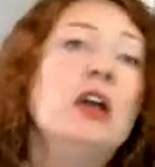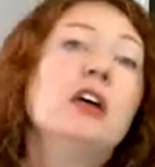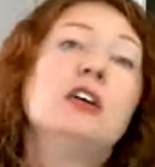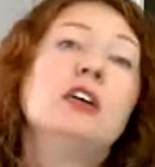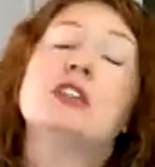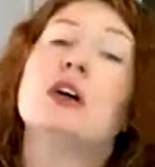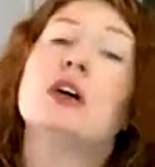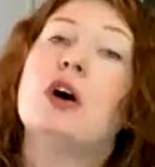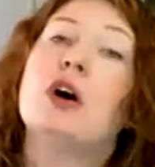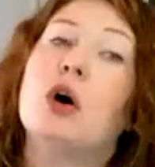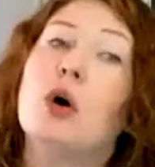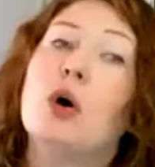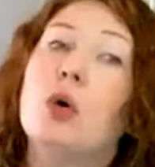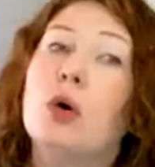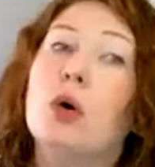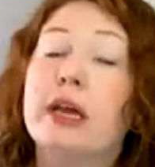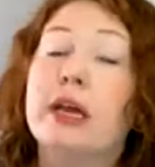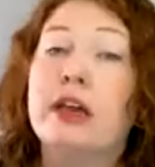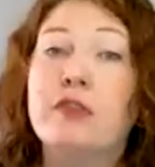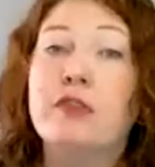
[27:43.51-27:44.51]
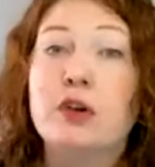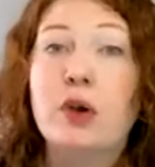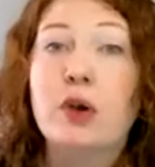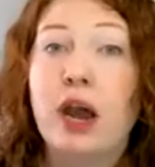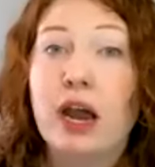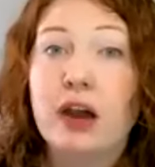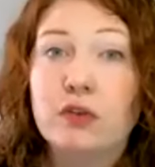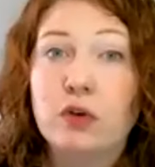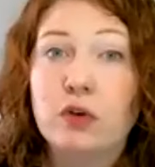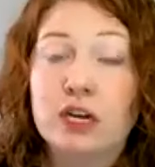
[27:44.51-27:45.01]
So if you
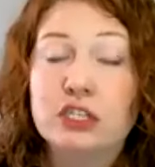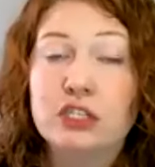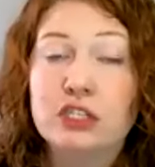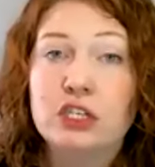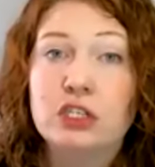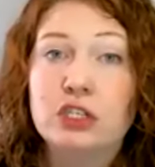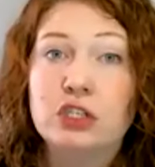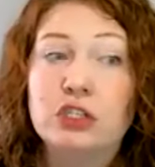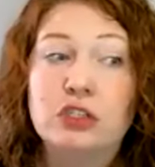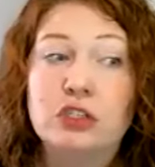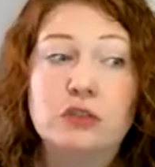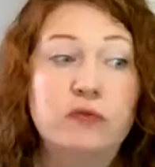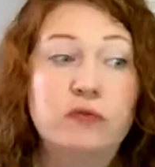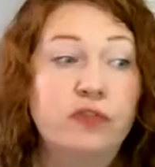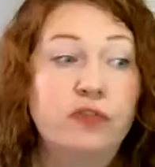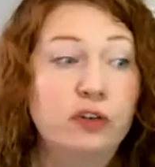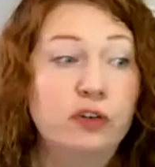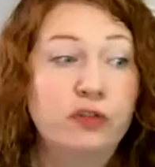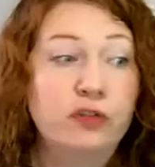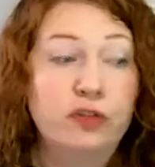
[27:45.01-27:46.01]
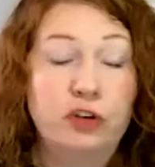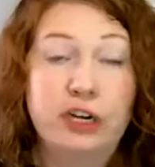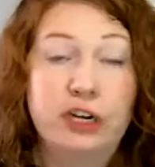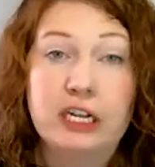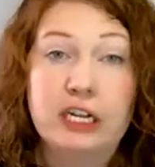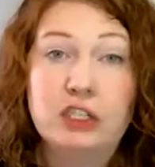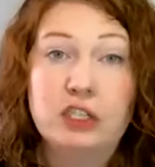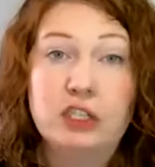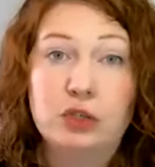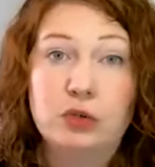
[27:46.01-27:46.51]
have questions, feel
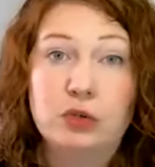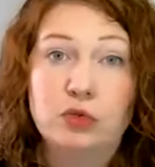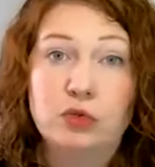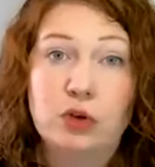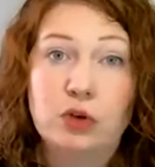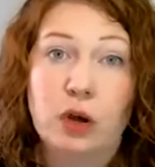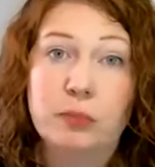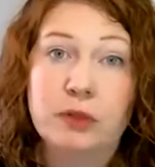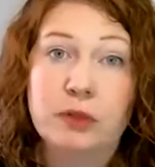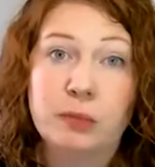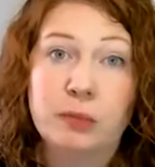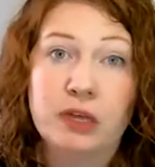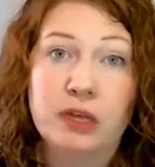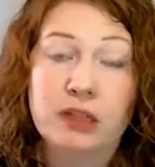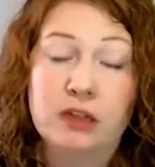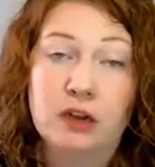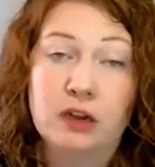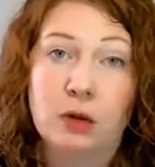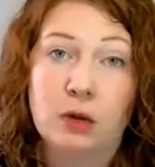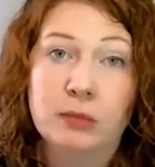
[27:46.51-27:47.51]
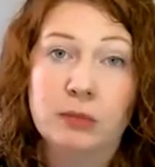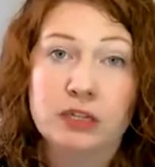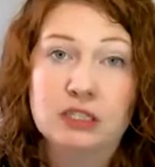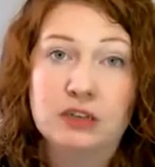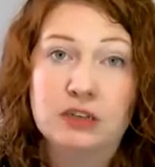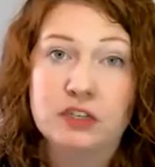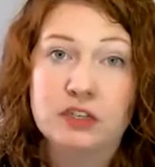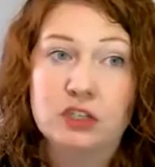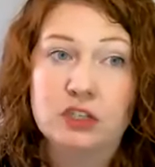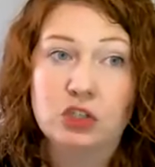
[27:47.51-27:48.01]
free to drop them in the comments
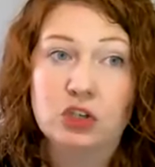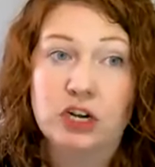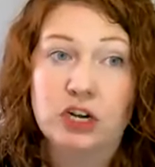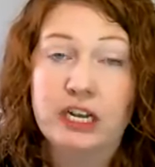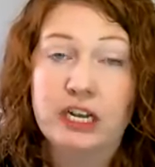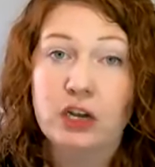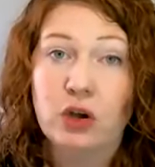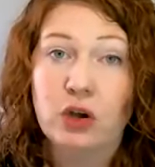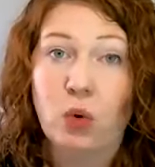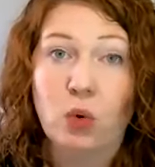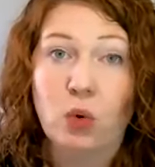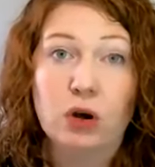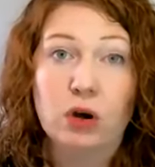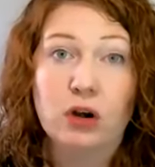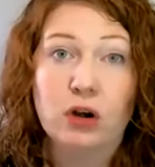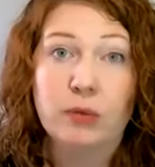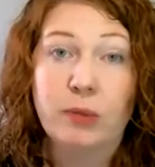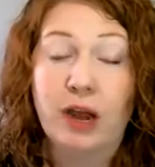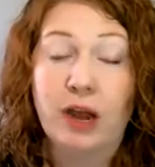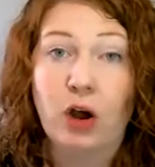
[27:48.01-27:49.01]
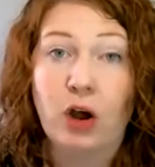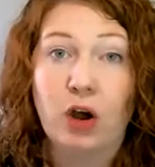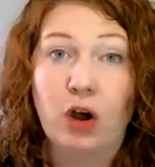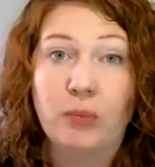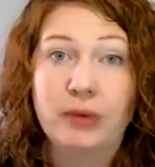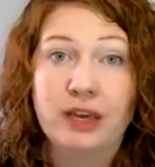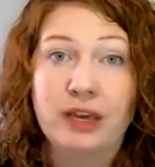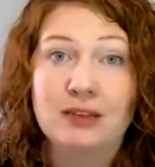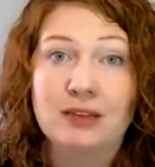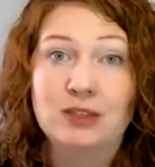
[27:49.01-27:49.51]
of this training, or by all
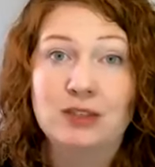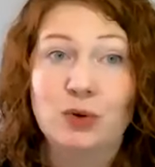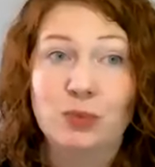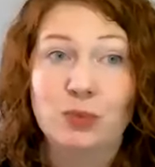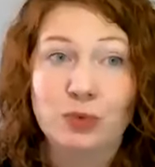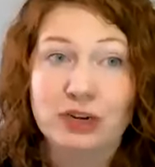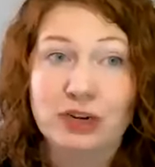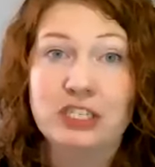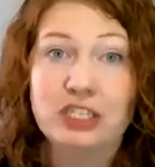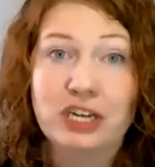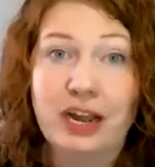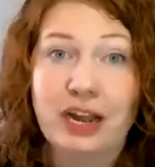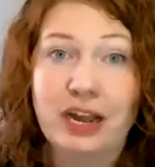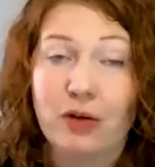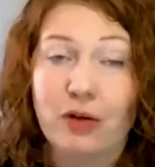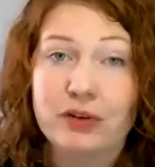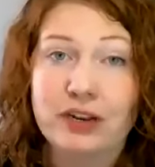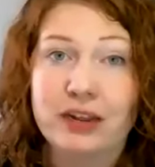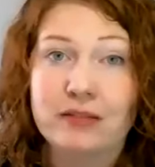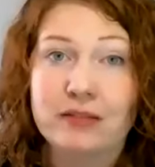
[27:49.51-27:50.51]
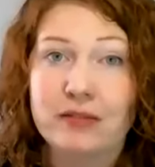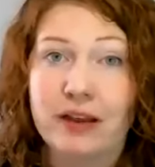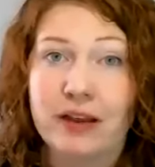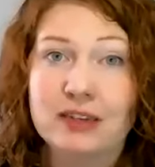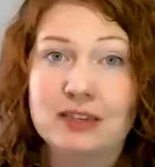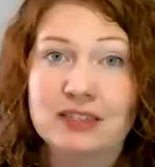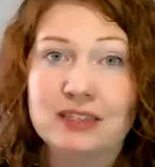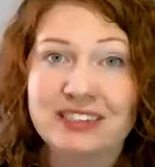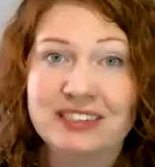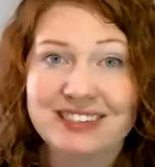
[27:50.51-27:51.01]
means, reach out and
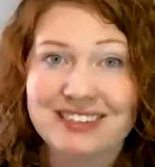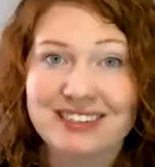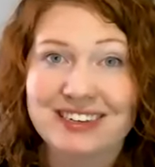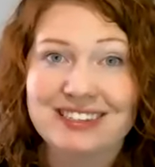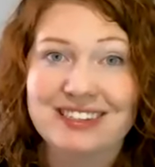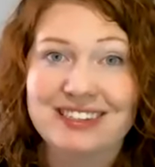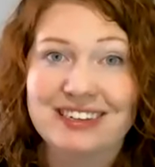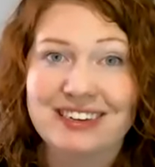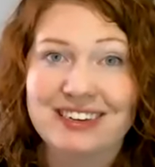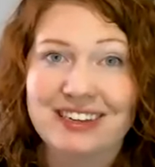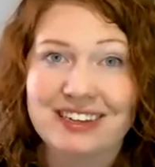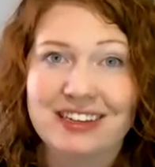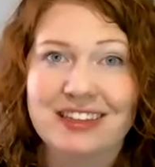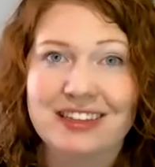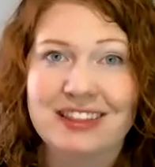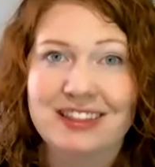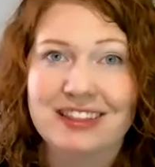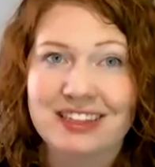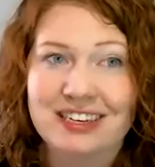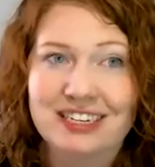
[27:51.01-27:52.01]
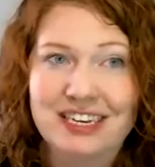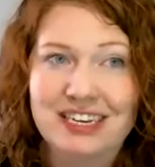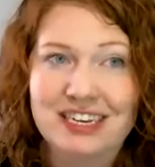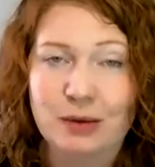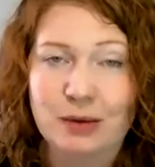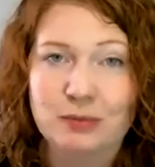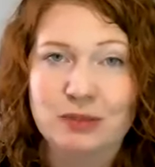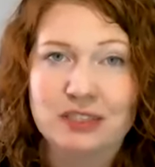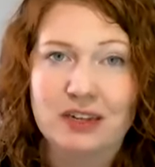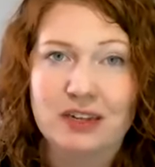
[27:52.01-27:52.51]
let's discuss it in the
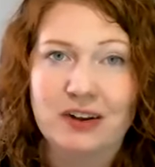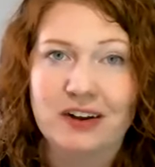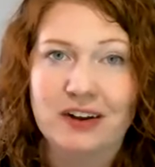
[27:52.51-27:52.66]
DMs.